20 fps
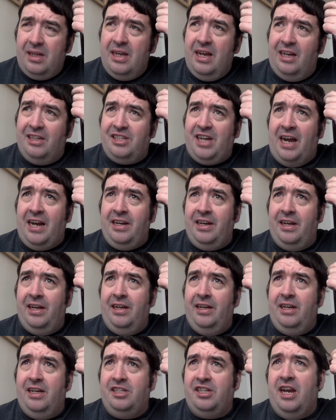I signed
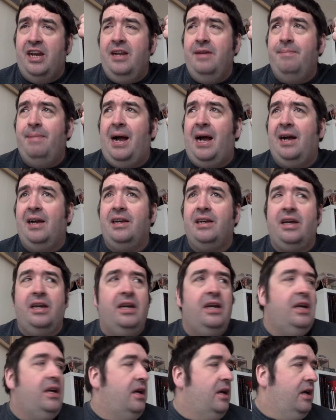it. I sent it back,
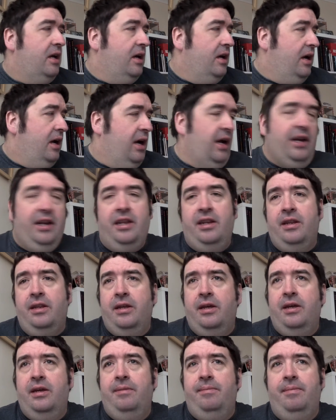and in
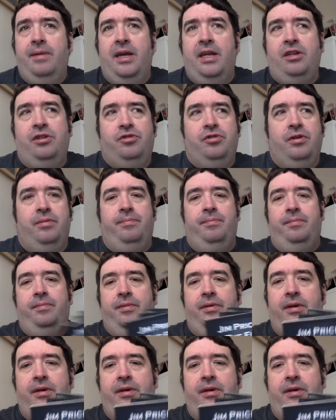the interim,